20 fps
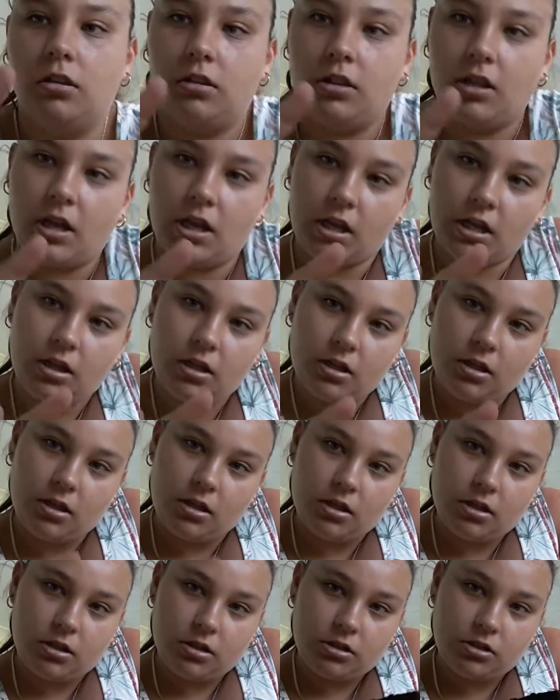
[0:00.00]
that
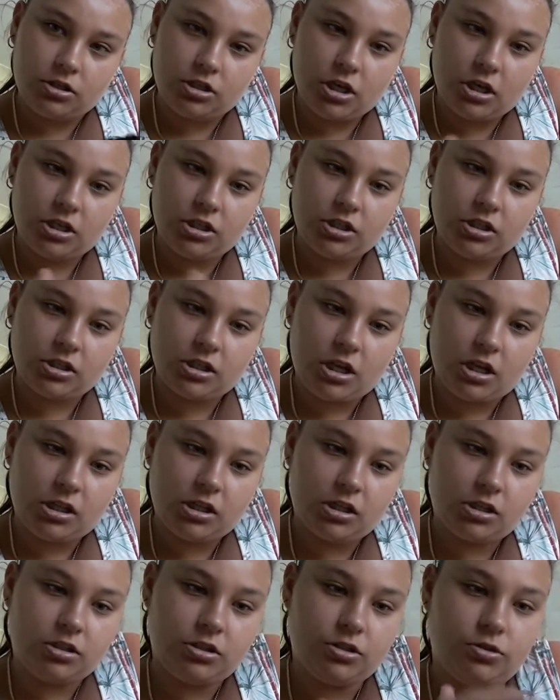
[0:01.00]
changes
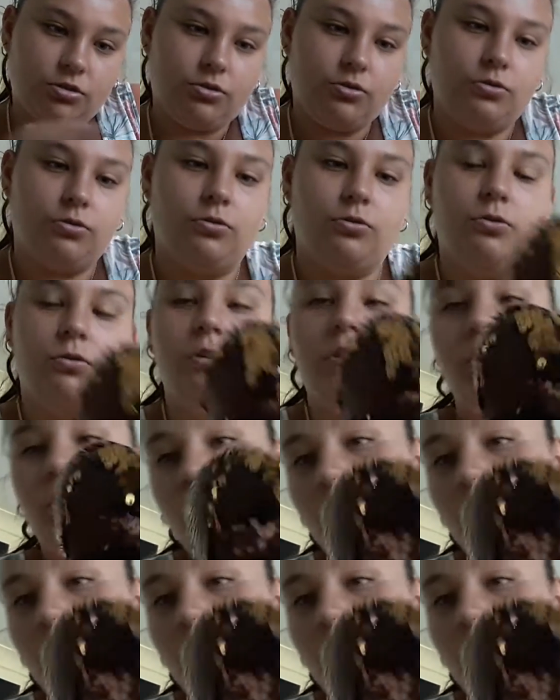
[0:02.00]
color to